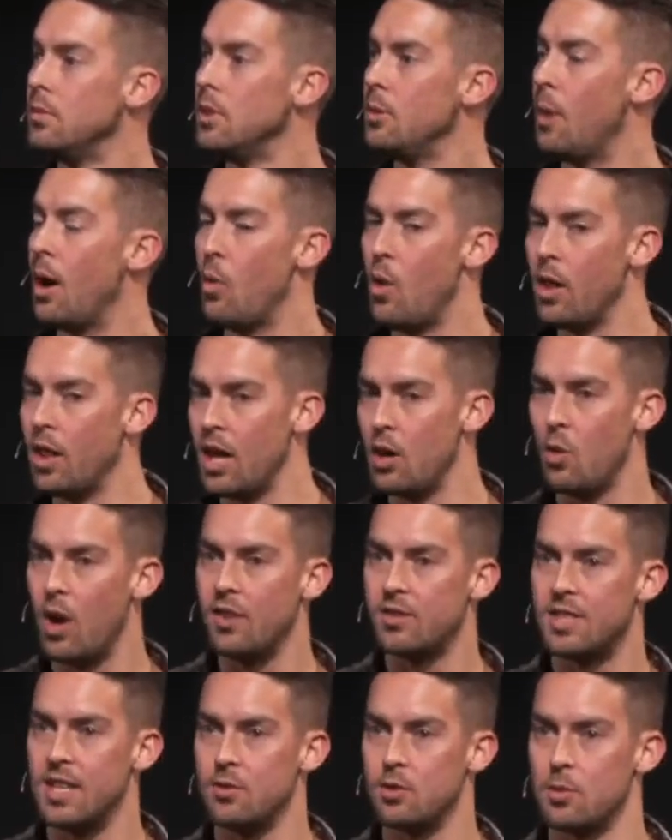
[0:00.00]
My late
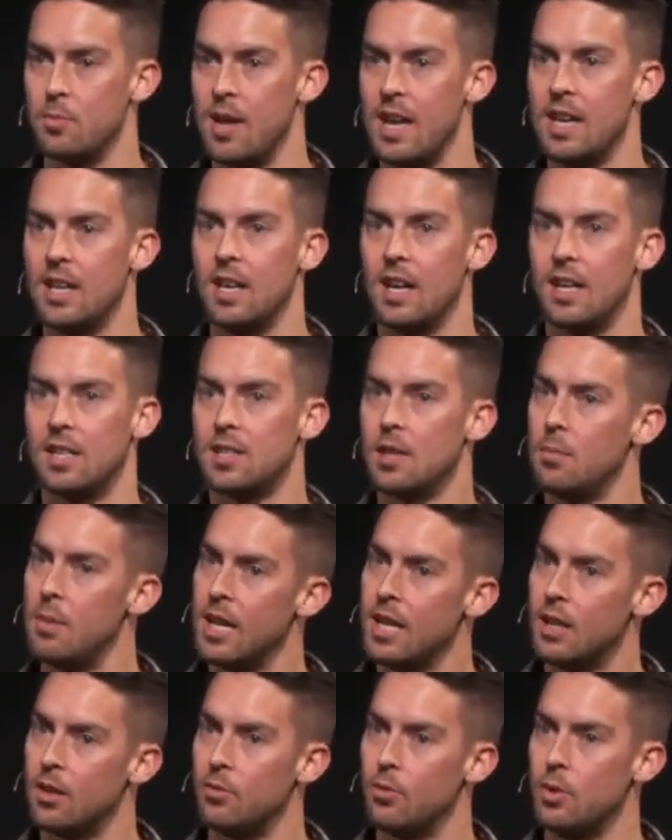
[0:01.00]
wife's name was Amanda. I said,
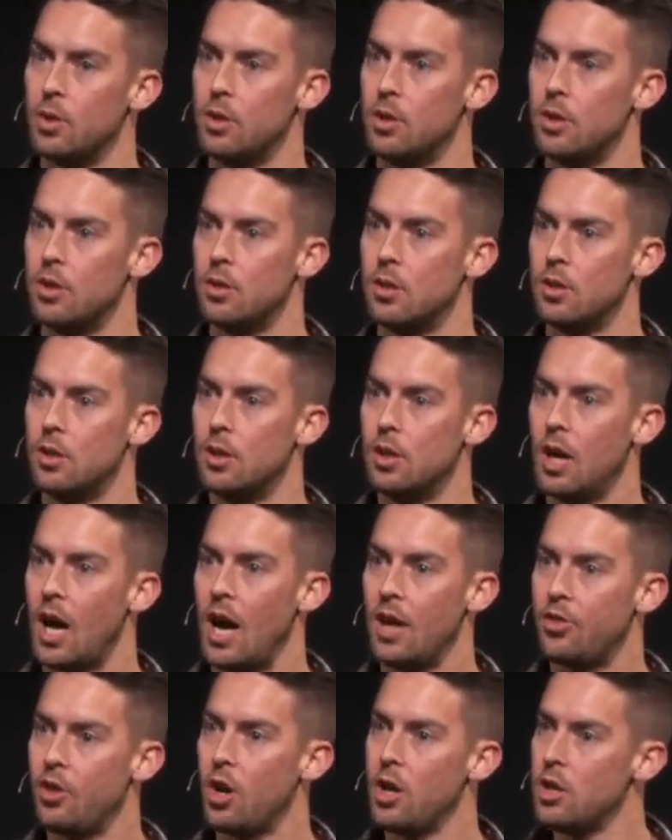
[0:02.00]
Amanda,
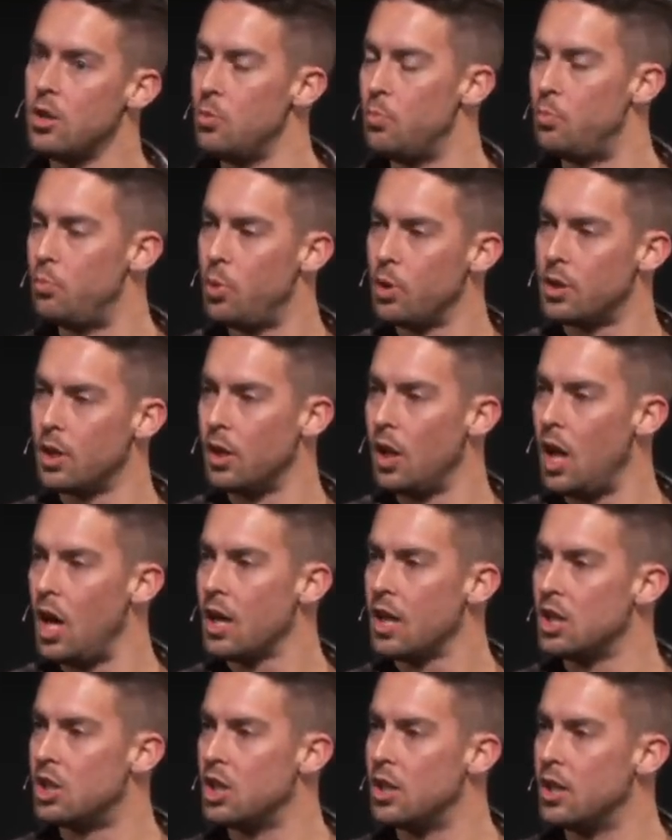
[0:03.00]
I thought you put the
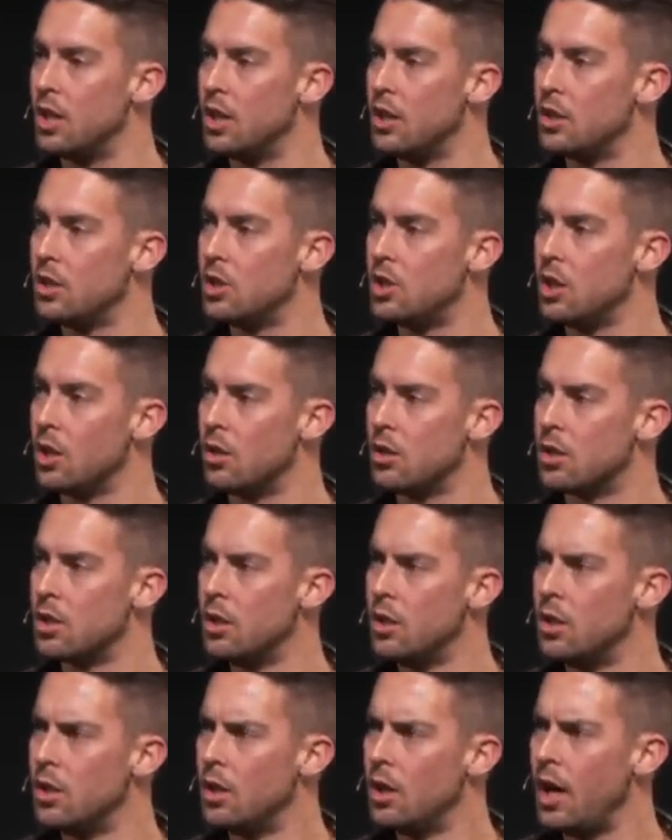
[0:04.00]
luggage in the. She goes,
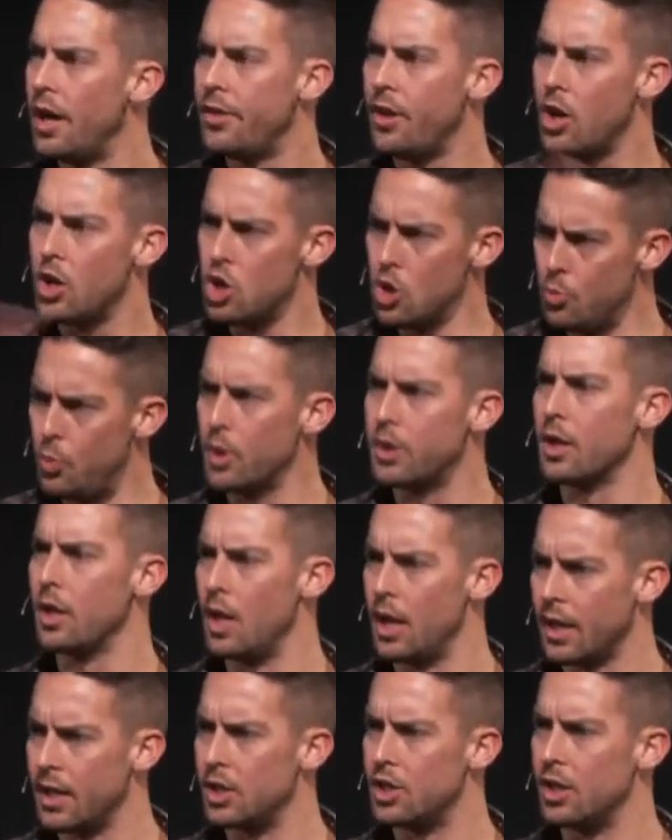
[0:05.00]
I thought you put the
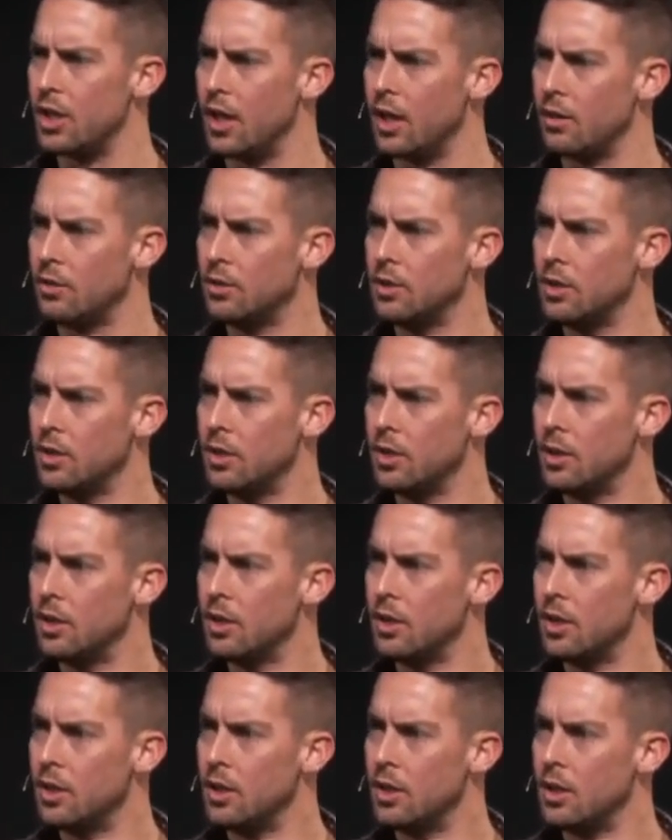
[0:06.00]
luggage in there.
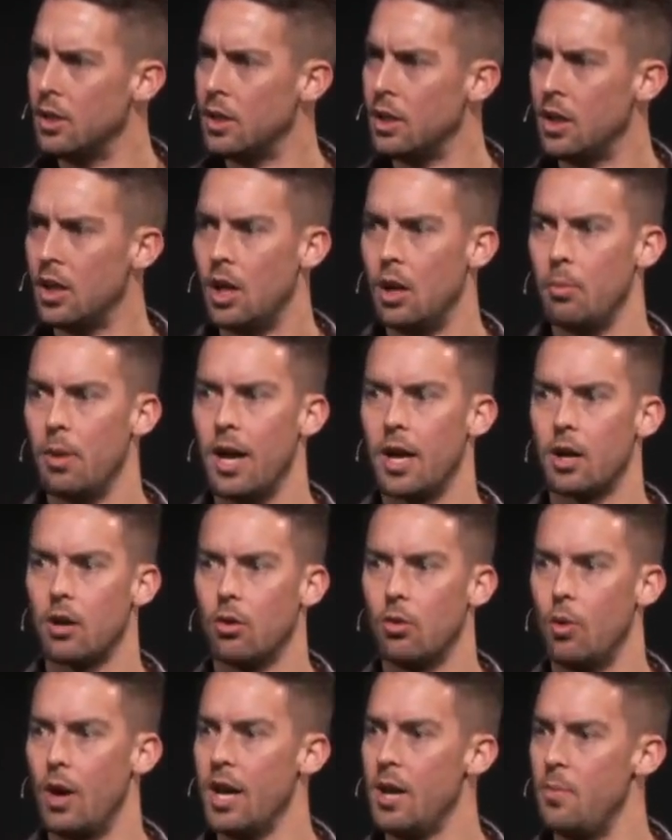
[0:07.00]
I'm like,
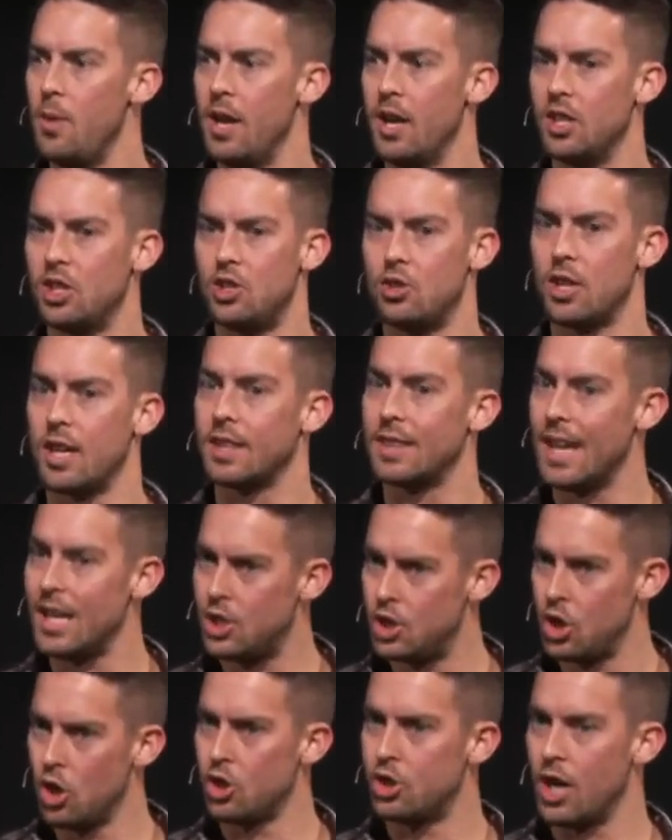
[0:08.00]
wait a minute. She's like,
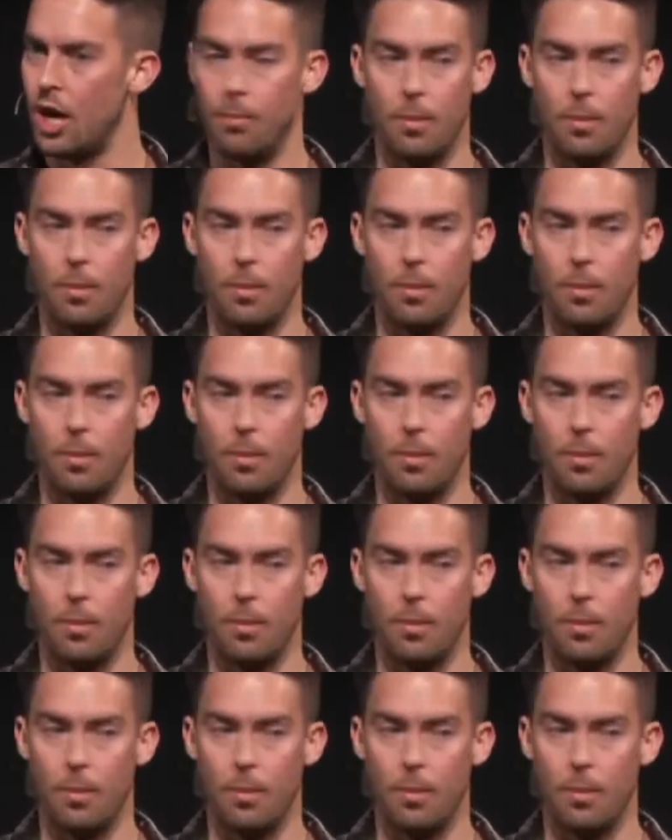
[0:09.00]
that's your job.